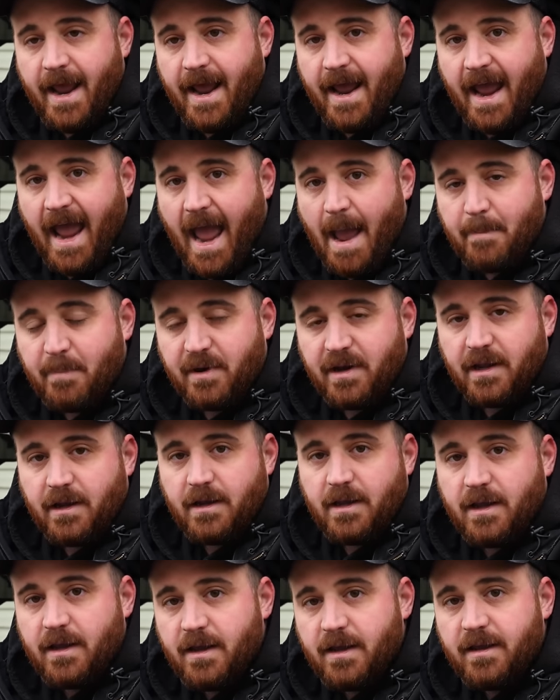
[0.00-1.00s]

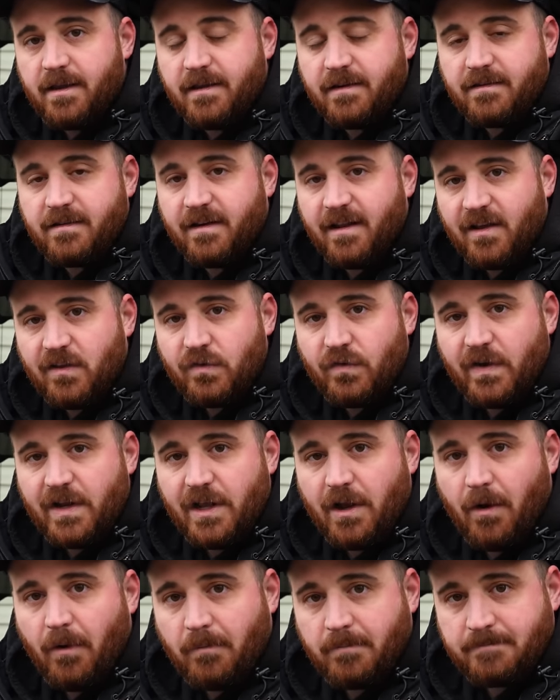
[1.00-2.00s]
happening in today's
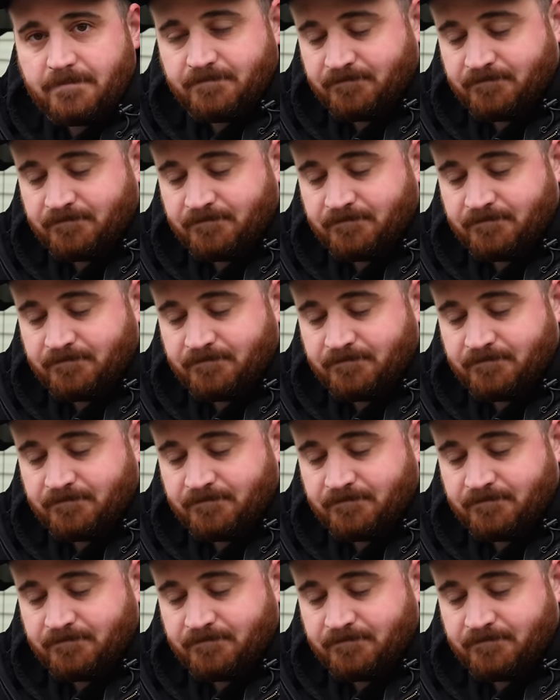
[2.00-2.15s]
video.